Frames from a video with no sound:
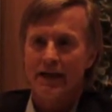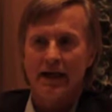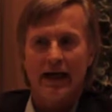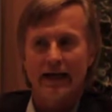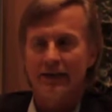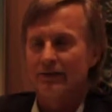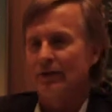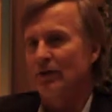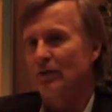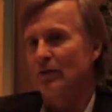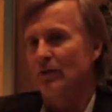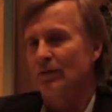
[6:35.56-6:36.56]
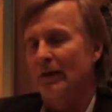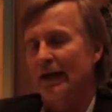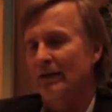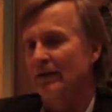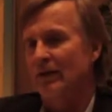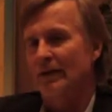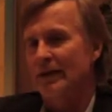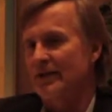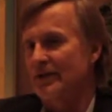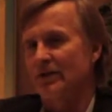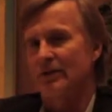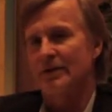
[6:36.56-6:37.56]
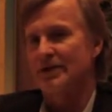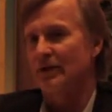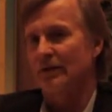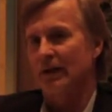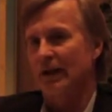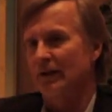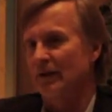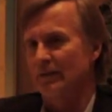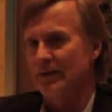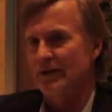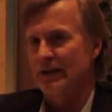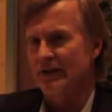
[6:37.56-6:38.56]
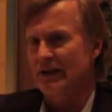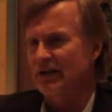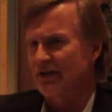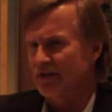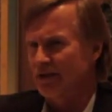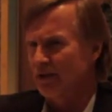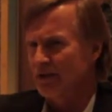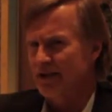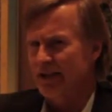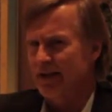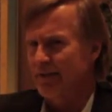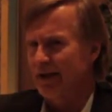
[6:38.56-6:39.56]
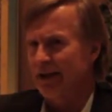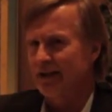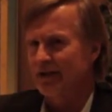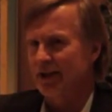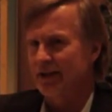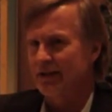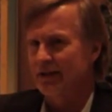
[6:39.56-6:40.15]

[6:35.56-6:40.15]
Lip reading: I don't know what he's doing with solar on homes. Is he Solar City by any chance?